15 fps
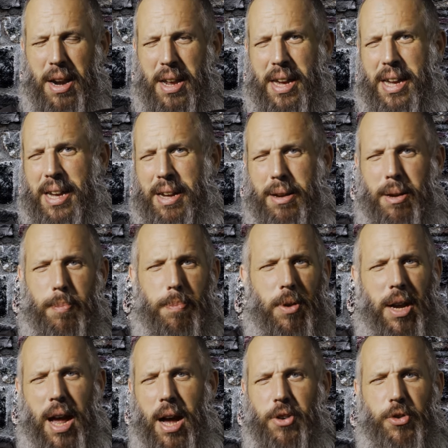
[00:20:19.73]
any
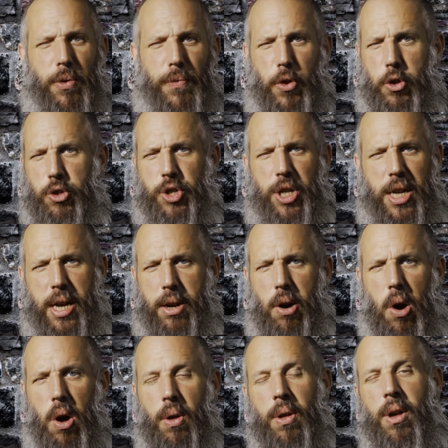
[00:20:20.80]
controversy at
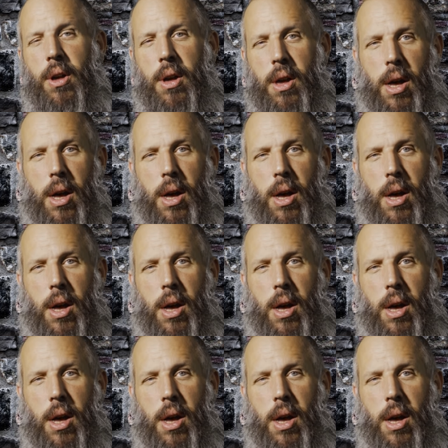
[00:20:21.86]
all